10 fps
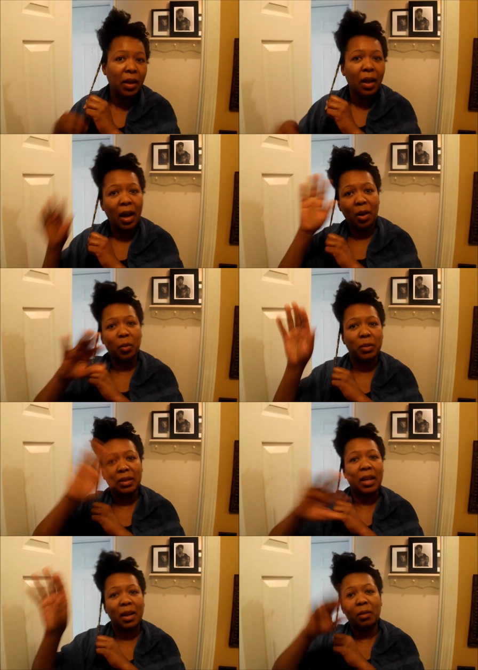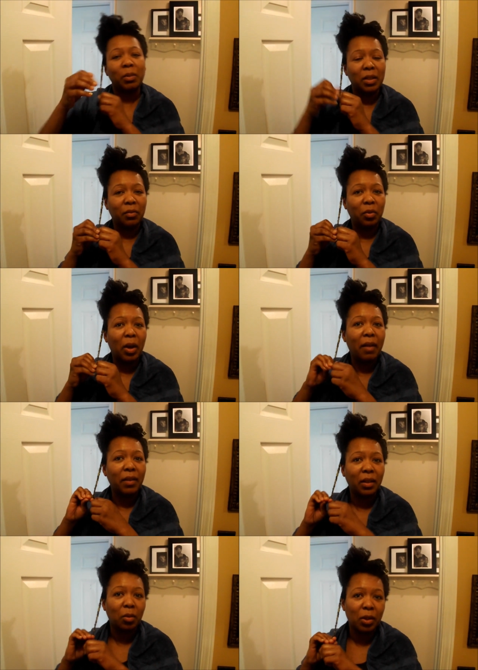I hope this helped, and if you have
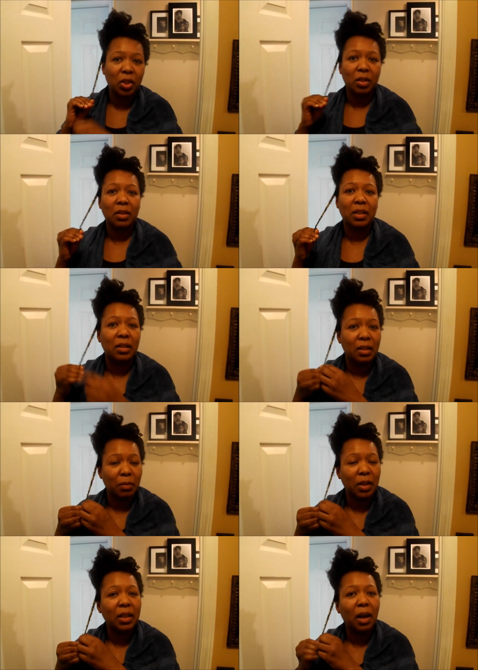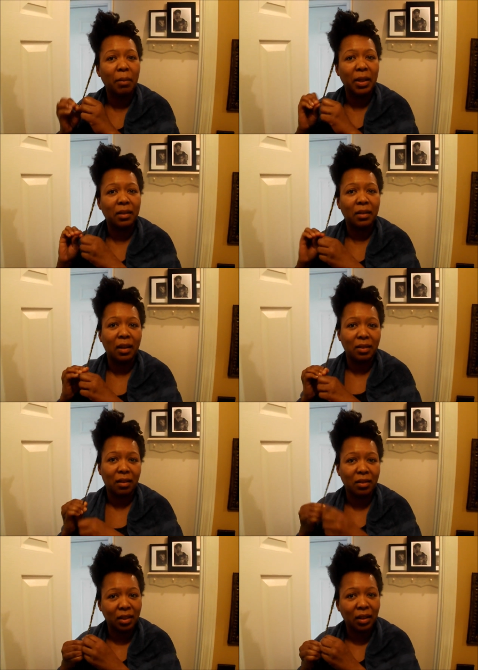any questions, just send me a comment. I'll talk
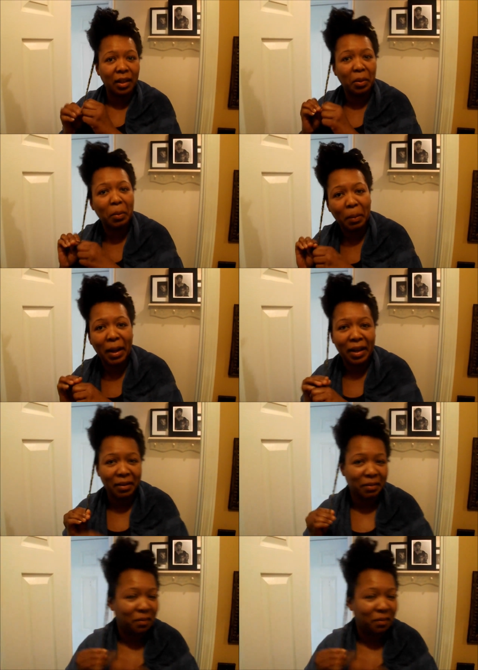to you later. Bye-bye.